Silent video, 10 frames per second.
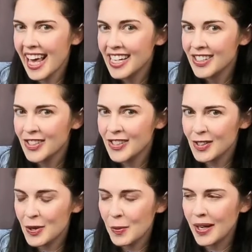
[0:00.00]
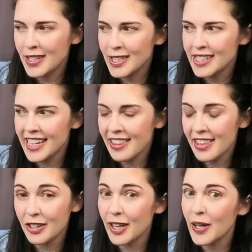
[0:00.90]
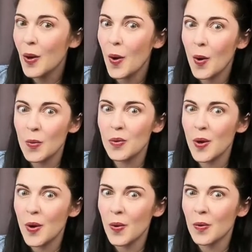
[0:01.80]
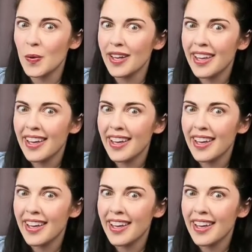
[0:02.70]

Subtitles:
answer certain questions and then you're like, oh no,